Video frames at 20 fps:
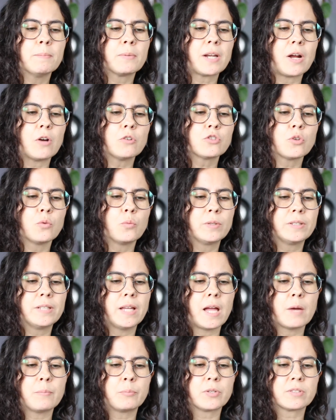But also with
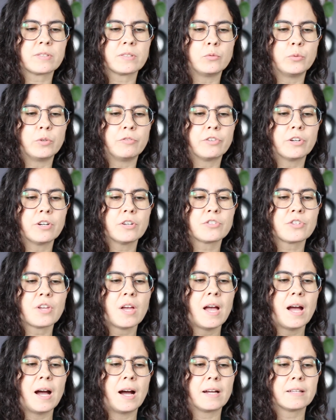the Empress in reverse,
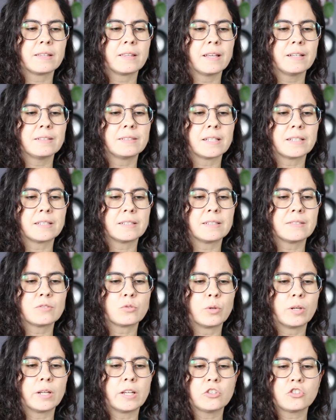I think that this
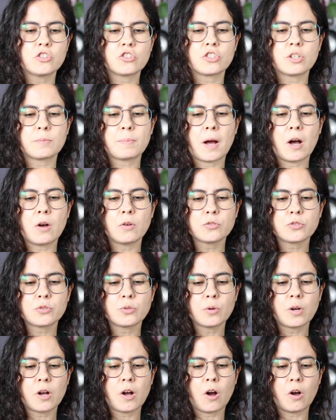relationship
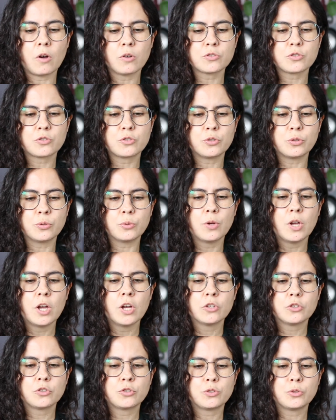also caused you
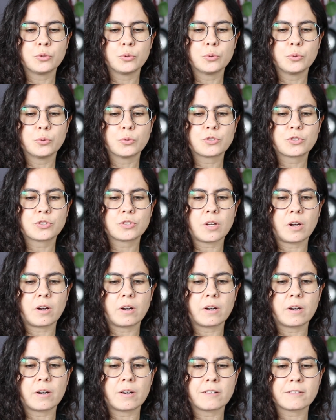to
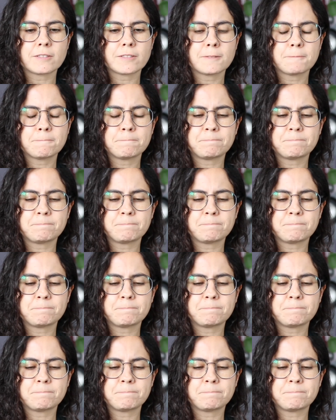start